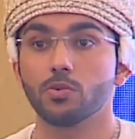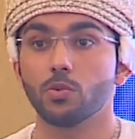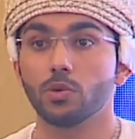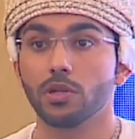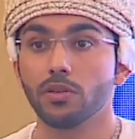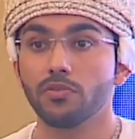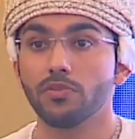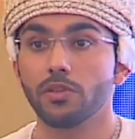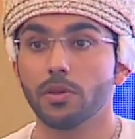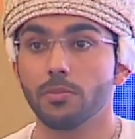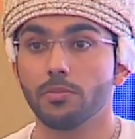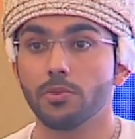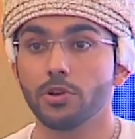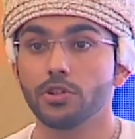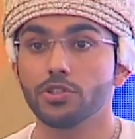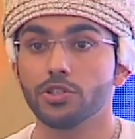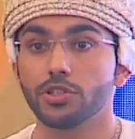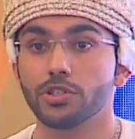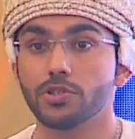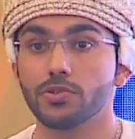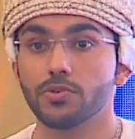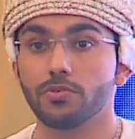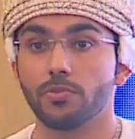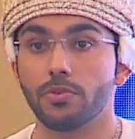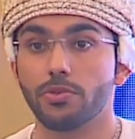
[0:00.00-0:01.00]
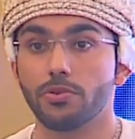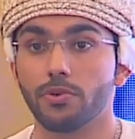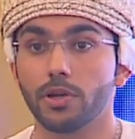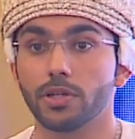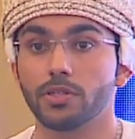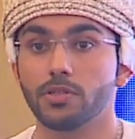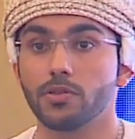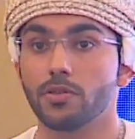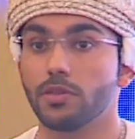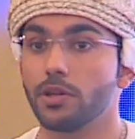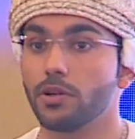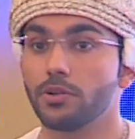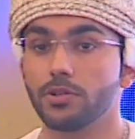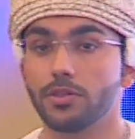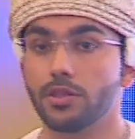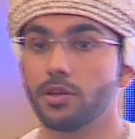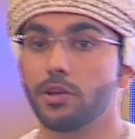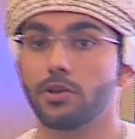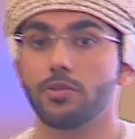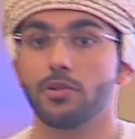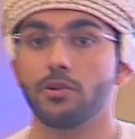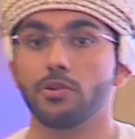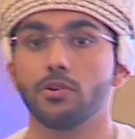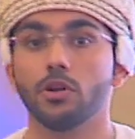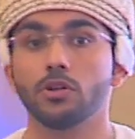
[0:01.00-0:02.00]
One of the emerging threats,
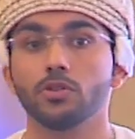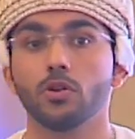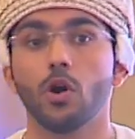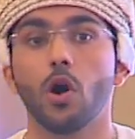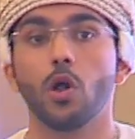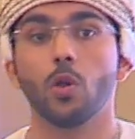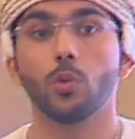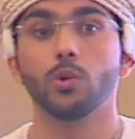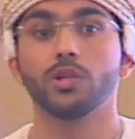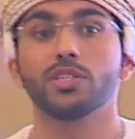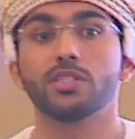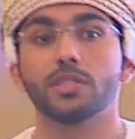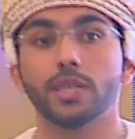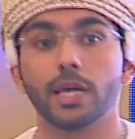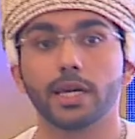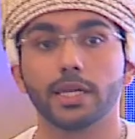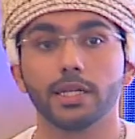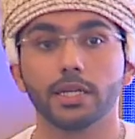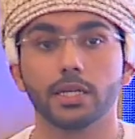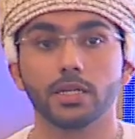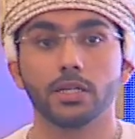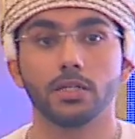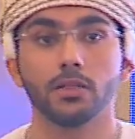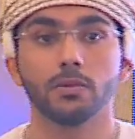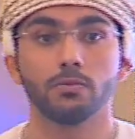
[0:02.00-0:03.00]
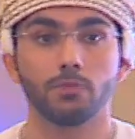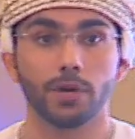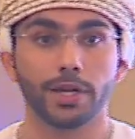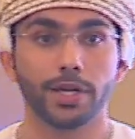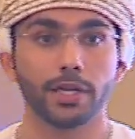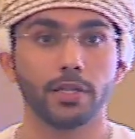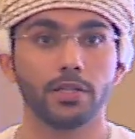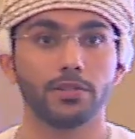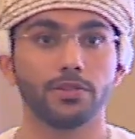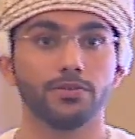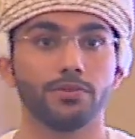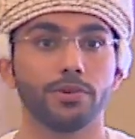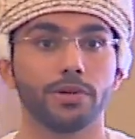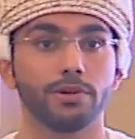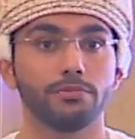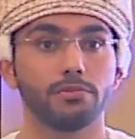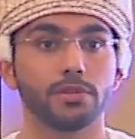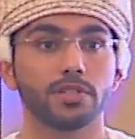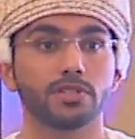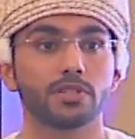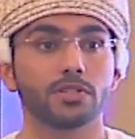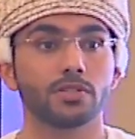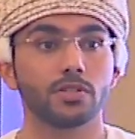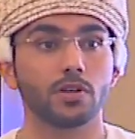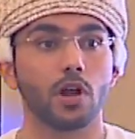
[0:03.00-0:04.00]
they're not always technical. Regulatory
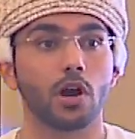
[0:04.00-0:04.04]
risks